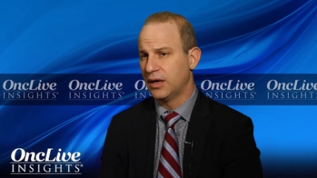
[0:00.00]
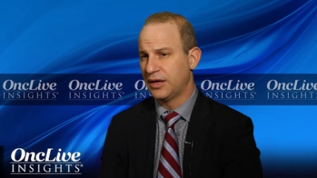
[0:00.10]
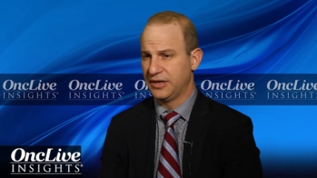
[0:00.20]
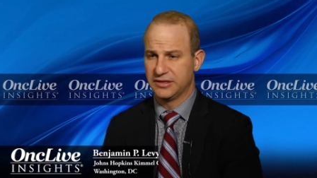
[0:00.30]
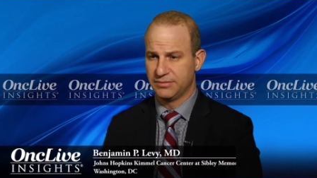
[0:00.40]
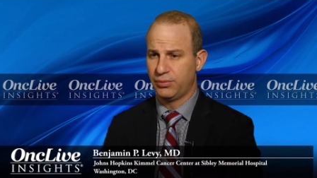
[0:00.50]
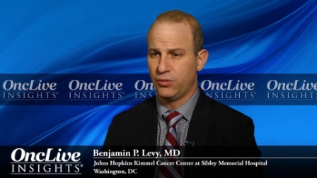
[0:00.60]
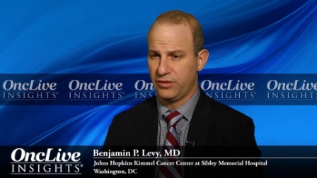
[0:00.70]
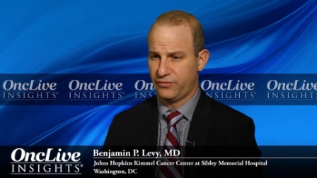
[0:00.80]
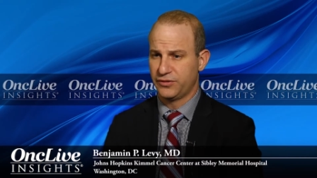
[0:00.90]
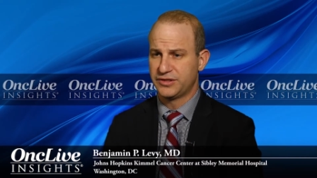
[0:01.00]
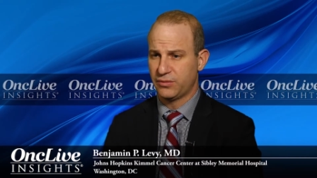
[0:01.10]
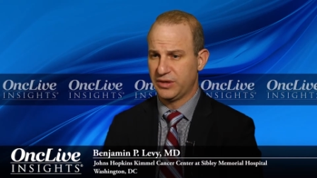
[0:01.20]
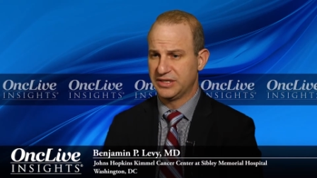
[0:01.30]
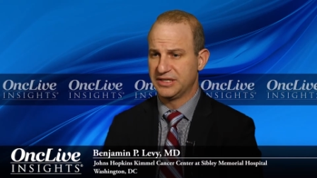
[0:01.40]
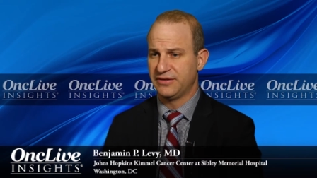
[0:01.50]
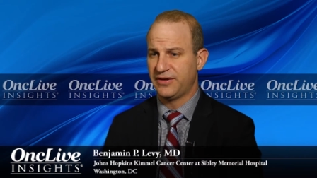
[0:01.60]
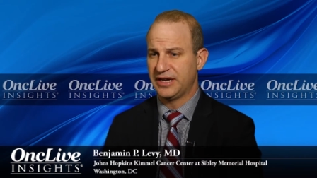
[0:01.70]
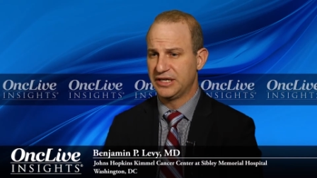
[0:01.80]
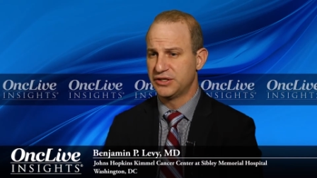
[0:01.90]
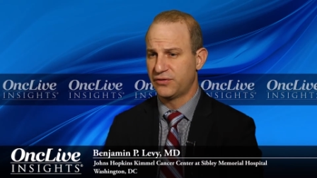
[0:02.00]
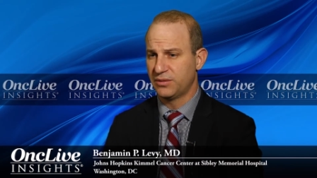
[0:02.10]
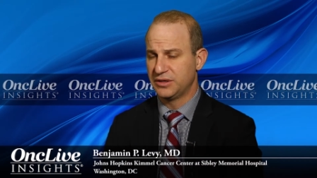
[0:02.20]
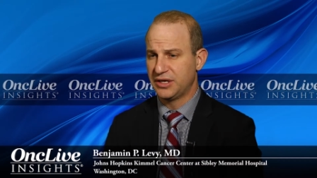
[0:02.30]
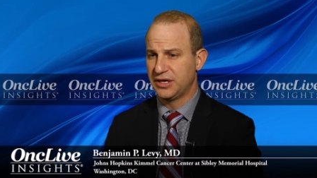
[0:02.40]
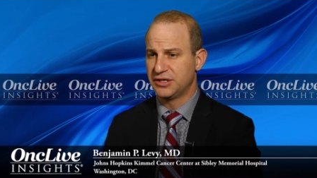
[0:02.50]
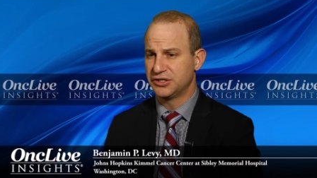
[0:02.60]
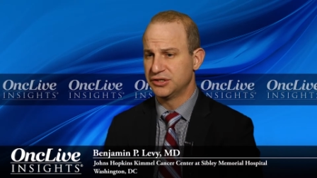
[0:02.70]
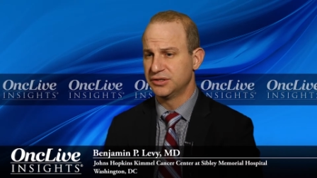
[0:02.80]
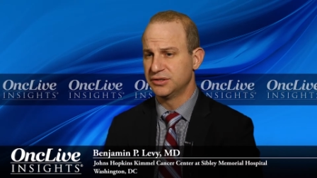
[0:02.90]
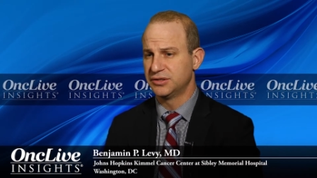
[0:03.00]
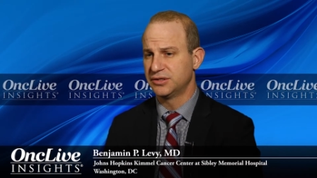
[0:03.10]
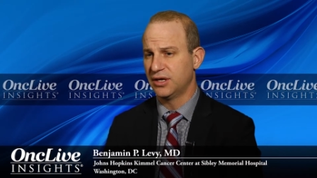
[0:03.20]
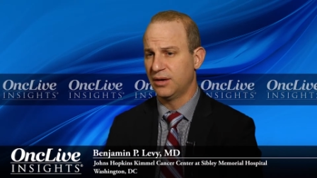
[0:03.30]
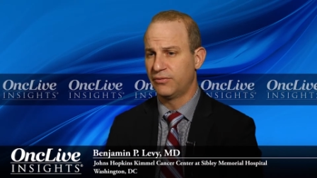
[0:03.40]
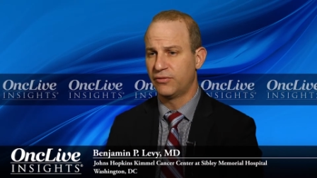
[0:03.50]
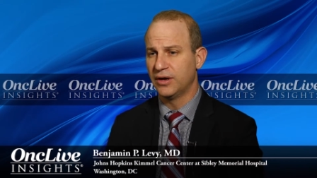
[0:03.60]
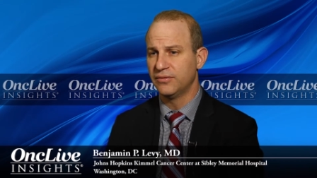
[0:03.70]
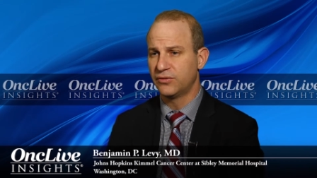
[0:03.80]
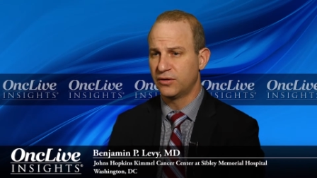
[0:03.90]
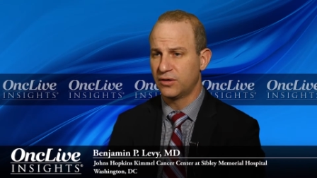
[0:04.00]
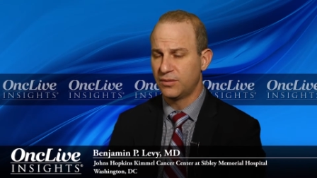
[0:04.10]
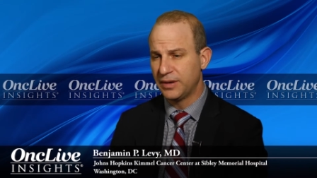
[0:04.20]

I think it's important first that we identify EGFR mutations up front for our